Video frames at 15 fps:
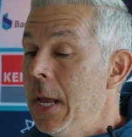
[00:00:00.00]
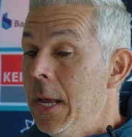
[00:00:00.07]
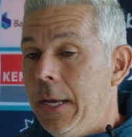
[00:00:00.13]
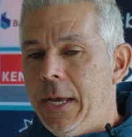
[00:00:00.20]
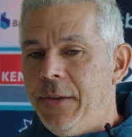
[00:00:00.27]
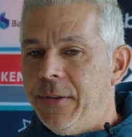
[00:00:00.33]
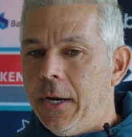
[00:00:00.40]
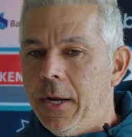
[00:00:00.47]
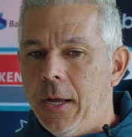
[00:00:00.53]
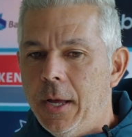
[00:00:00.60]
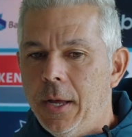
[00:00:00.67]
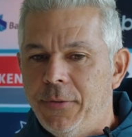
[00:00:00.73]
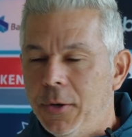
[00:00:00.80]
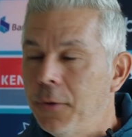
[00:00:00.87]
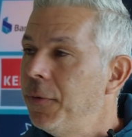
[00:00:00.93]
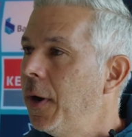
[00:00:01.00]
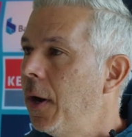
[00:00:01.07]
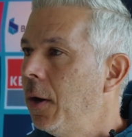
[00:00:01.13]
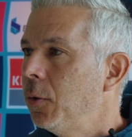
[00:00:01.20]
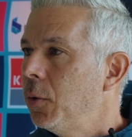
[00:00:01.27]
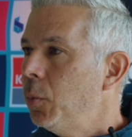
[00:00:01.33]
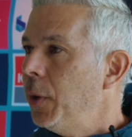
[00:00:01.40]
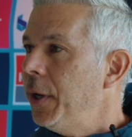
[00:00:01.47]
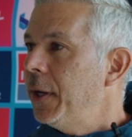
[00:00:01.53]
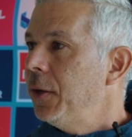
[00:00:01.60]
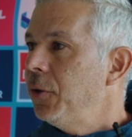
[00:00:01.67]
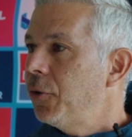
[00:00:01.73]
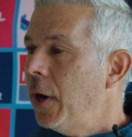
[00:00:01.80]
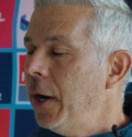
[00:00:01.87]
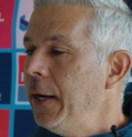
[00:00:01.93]
he's had so far a good week
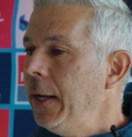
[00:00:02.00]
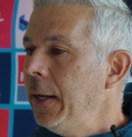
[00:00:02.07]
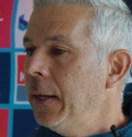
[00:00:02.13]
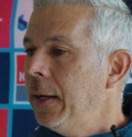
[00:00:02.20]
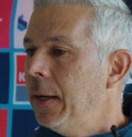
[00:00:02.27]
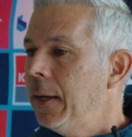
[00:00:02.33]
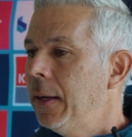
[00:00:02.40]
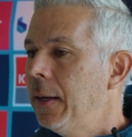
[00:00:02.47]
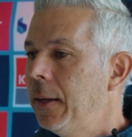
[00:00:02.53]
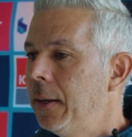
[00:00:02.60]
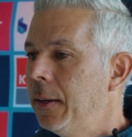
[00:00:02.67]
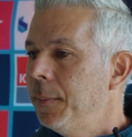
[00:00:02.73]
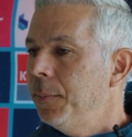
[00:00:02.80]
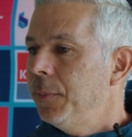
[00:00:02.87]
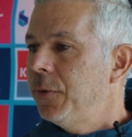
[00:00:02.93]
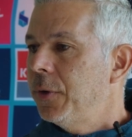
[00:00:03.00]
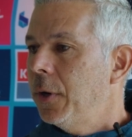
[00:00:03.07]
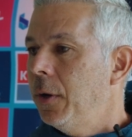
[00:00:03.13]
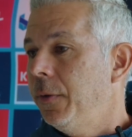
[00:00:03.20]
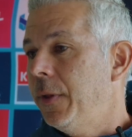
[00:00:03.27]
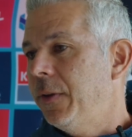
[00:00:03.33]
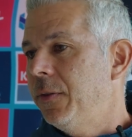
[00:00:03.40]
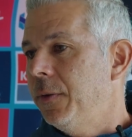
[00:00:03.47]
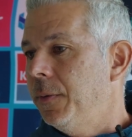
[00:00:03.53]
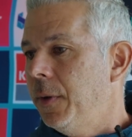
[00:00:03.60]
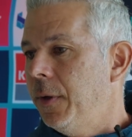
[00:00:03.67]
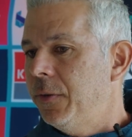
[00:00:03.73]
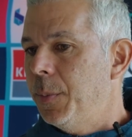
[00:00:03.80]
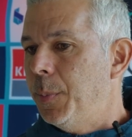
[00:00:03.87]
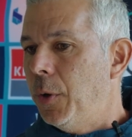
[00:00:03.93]
in training, so that's
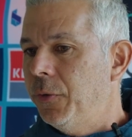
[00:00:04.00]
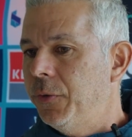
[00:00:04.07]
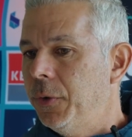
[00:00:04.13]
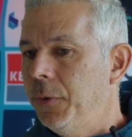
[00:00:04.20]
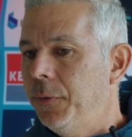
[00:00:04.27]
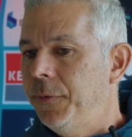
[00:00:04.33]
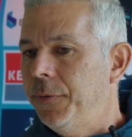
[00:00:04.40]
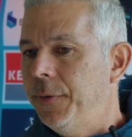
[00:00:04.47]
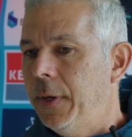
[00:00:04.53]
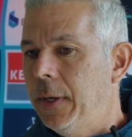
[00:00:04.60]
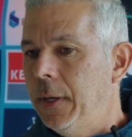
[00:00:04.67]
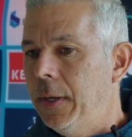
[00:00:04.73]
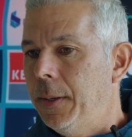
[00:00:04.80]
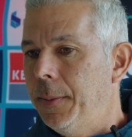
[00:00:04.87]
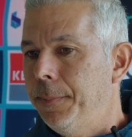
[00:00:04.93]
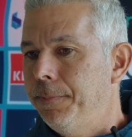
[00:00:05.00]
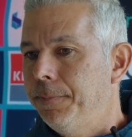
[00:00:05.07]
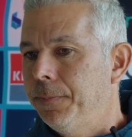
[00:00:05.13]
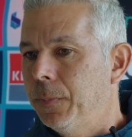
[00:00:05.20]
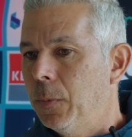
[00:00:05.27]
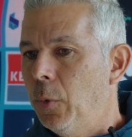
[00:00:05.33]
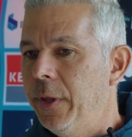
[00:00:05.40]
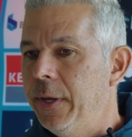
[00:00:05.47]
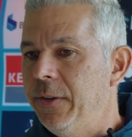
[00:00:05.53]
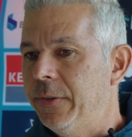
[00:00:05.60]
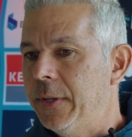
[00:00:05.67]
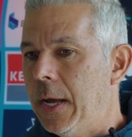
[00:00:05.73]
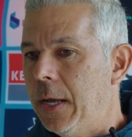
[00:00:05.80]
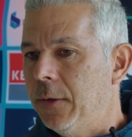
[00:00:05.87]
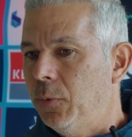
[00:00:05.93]
a positive. Whether he
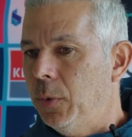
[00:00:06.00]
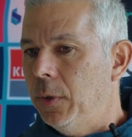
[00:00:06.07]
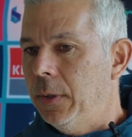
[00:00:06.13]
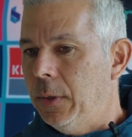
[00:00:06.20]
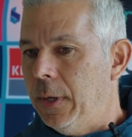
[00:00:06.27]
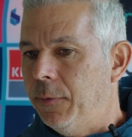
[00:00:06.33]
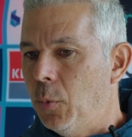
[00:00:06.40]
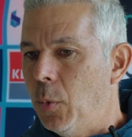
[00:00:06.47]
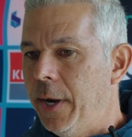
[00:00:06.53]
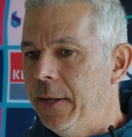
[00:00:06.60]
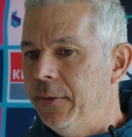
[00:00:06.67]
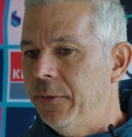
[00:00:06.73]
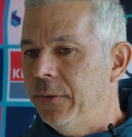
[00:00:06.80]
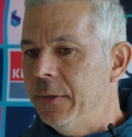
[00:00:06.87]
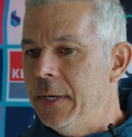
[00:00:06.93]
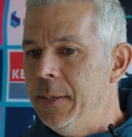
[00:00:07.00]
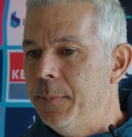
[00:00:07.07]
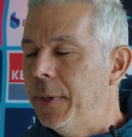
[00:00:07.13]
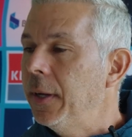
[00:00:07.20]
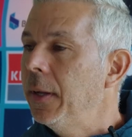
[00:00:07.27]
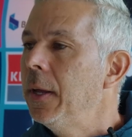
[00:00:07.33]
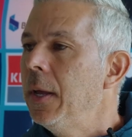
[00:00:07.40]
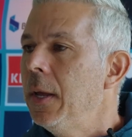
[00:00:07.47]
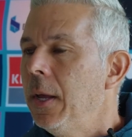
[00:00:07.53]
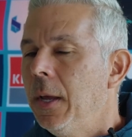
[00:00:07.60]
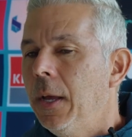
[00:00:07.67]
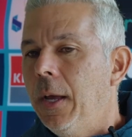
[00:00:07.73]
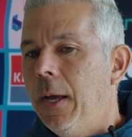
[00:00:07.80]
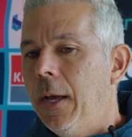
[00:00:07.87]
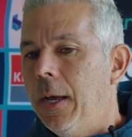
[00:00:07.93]
starts, we'll have to wait and see, but
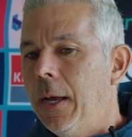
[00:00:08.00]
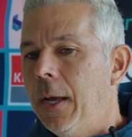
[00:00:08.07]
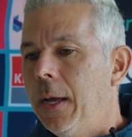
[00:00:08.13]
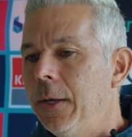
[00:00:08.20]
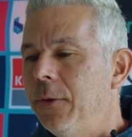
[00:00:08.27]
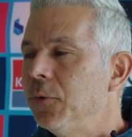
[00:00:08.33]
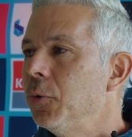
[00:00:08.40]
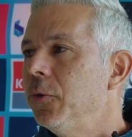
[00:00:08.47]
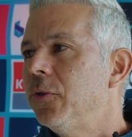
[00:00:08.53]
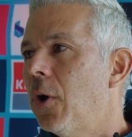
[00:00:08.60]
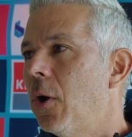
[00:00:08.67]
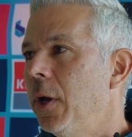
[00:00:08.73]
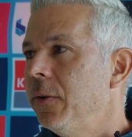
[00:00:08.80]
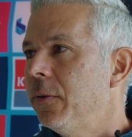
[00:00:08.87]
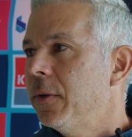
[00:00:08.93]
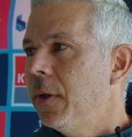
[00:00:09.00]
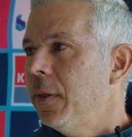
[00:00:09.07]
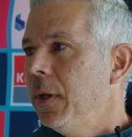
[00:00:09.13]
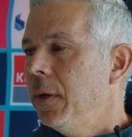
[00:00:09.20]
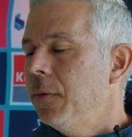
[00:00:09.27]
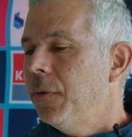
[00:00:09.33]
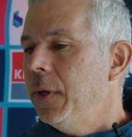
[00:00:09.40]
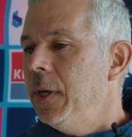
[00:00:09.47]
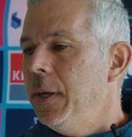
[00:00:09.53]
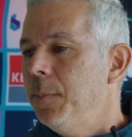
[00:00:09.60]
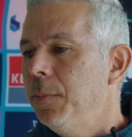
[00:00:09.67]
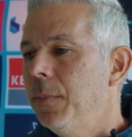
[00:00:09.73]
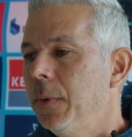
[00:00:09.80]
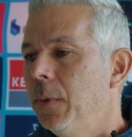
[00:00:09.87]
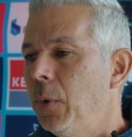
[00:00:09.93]
it's good signs, I think, for
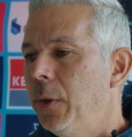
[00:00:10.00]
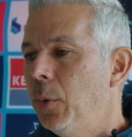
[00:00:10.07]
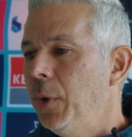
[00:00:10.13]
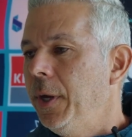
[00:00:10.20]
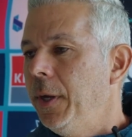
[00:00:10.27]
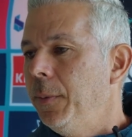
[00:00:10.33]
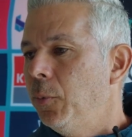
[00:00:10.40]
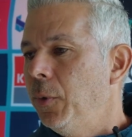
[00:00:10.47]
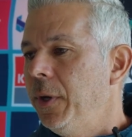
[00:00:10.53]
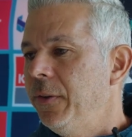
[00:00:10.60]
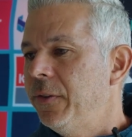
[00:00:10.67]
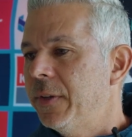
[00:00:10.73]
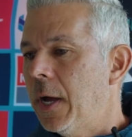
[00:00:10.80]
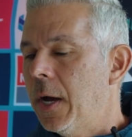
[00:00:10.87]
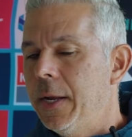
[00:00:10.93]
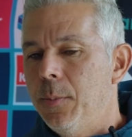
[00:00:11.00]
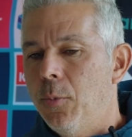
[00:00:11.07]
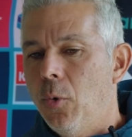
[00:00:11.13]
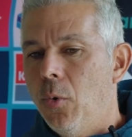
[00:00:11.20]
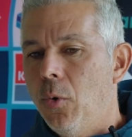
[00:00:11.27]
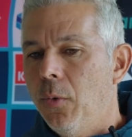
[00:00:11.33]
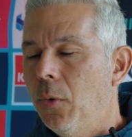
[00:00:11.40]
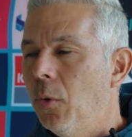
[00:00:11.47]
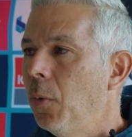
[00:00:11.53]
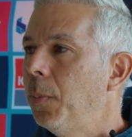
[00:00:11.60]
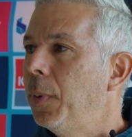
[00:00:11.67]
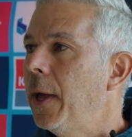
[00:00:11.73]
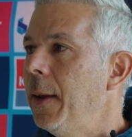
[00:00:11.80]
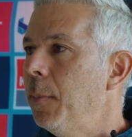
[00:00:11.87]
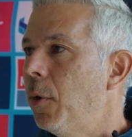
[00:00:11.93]
him. Whether we start him or
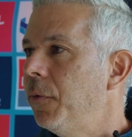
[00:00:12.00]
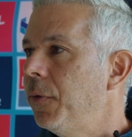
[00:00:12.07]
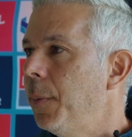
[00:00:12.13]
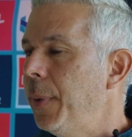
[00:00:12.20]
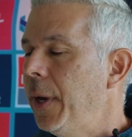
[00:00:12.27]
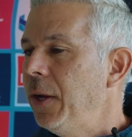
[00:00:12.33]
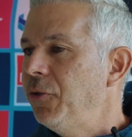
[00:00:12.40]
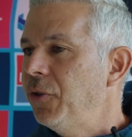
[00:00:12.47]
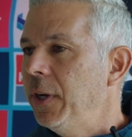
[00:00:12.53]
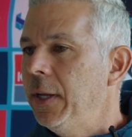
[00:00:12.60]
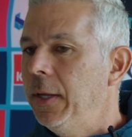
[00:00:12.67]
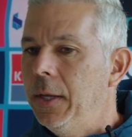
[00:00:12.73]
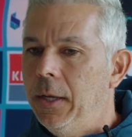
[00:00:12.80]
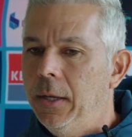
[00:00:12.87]
play him off the bench and